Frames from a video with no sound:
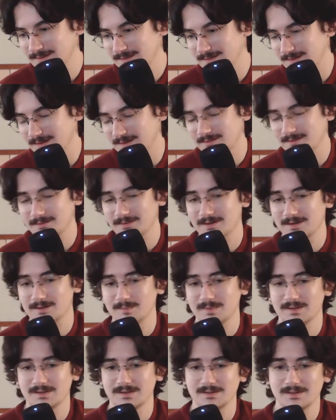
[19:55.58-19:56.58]
Definitely
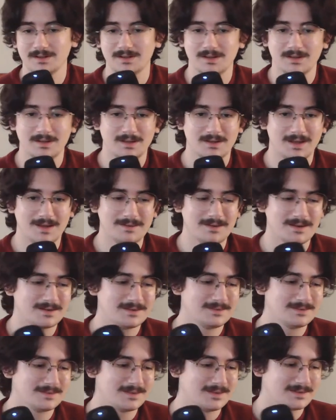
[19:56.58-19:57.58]
recommend it. I'm not
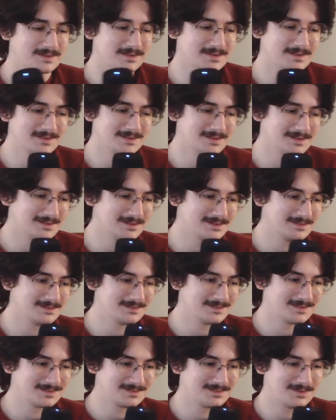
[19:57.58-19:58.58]
gonna do like any
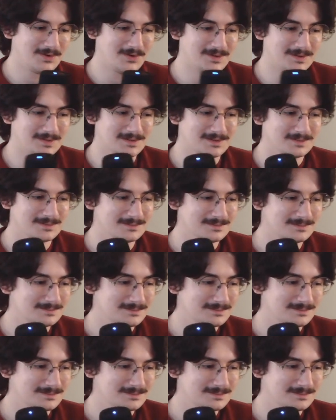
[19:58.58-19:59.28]
like audio